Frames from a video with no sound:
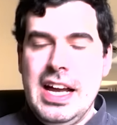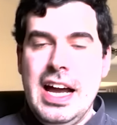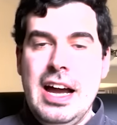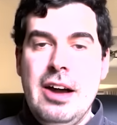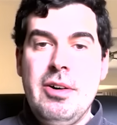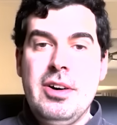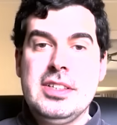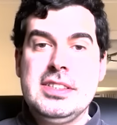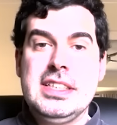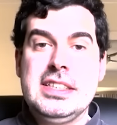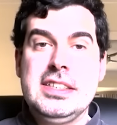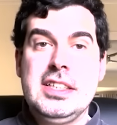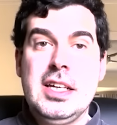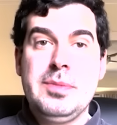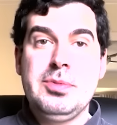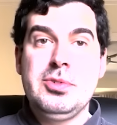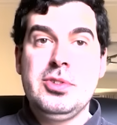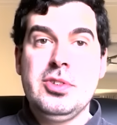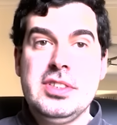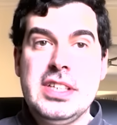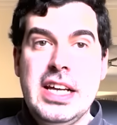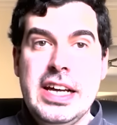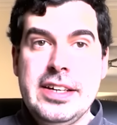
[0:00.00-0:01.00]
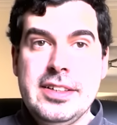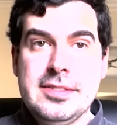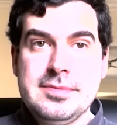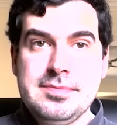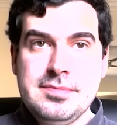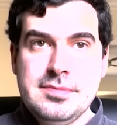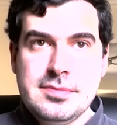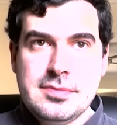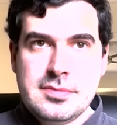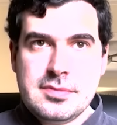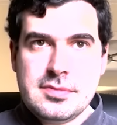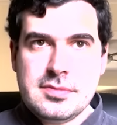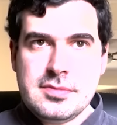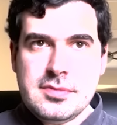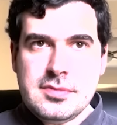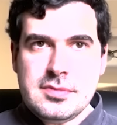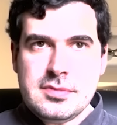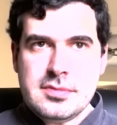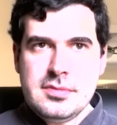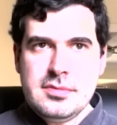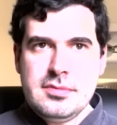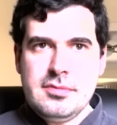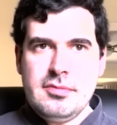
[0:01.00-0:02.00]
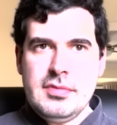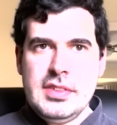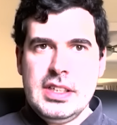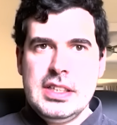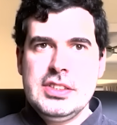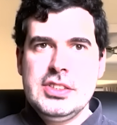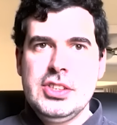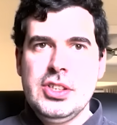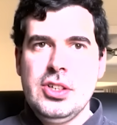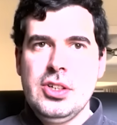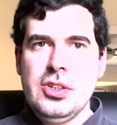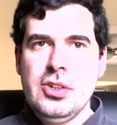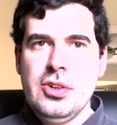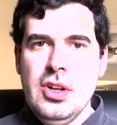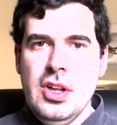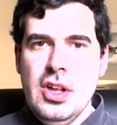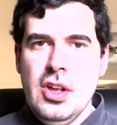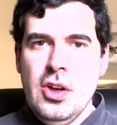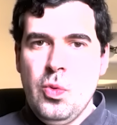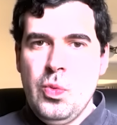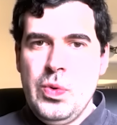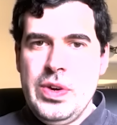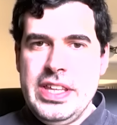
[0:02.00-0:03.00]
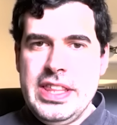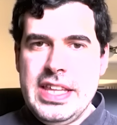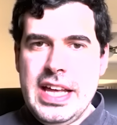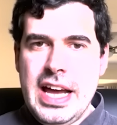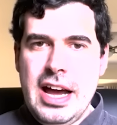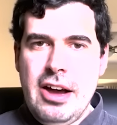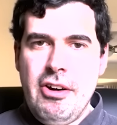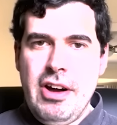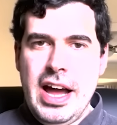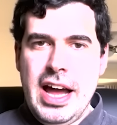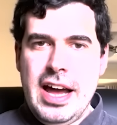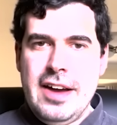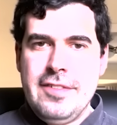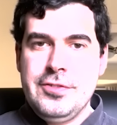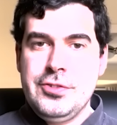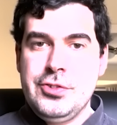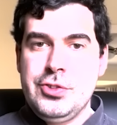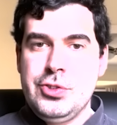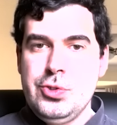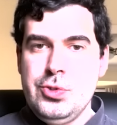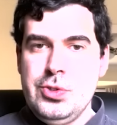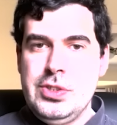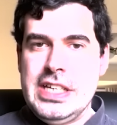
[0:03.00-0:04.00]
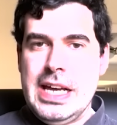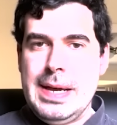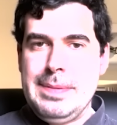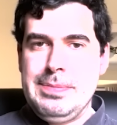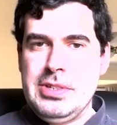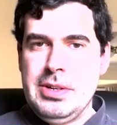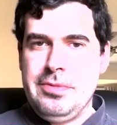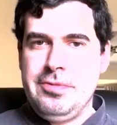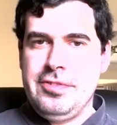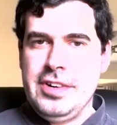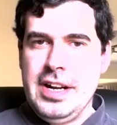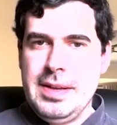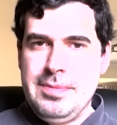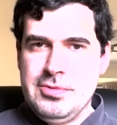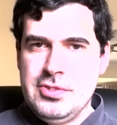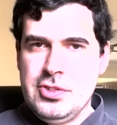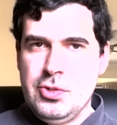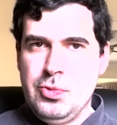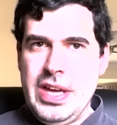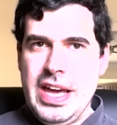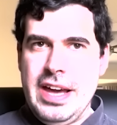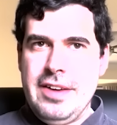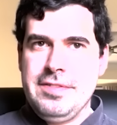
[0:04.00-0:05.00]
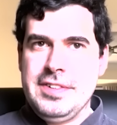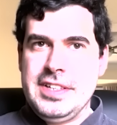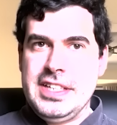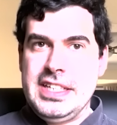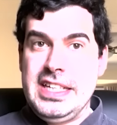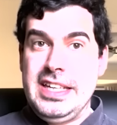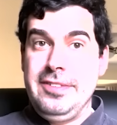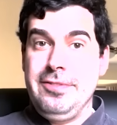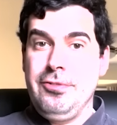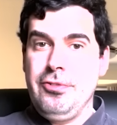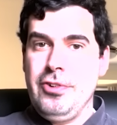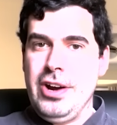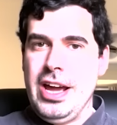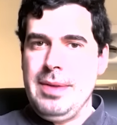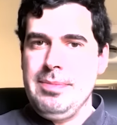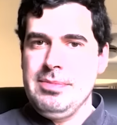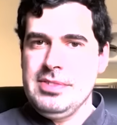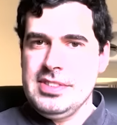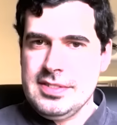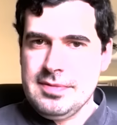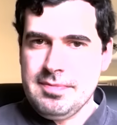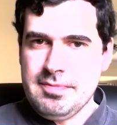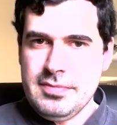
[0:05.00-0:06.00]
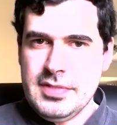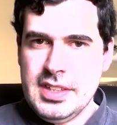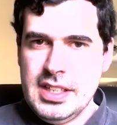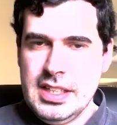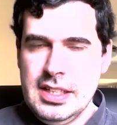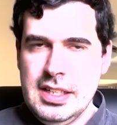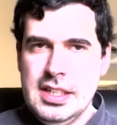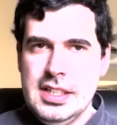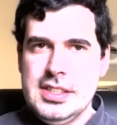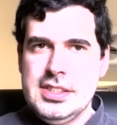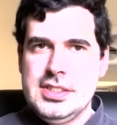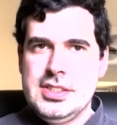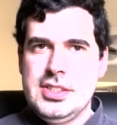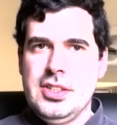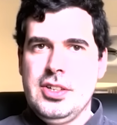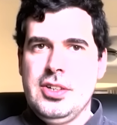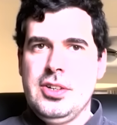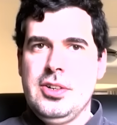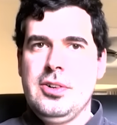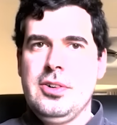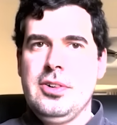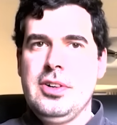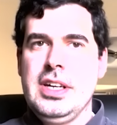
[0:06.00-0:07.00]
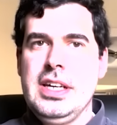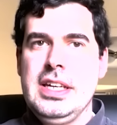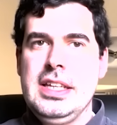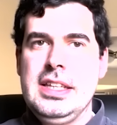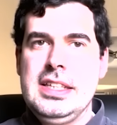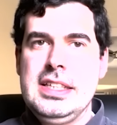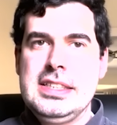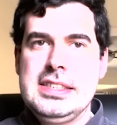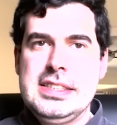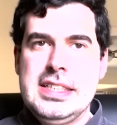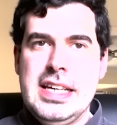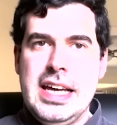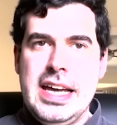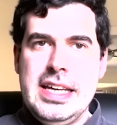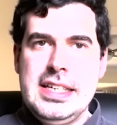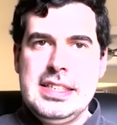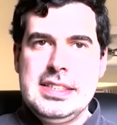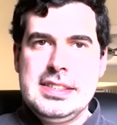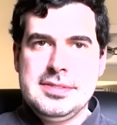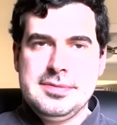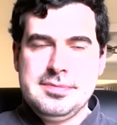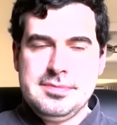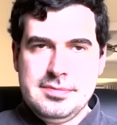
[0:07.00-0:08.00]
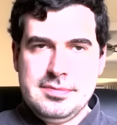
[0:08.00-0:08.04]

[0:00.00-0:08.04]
our setups looks like. So we now have two types of frames. We have keyframes. So in this case,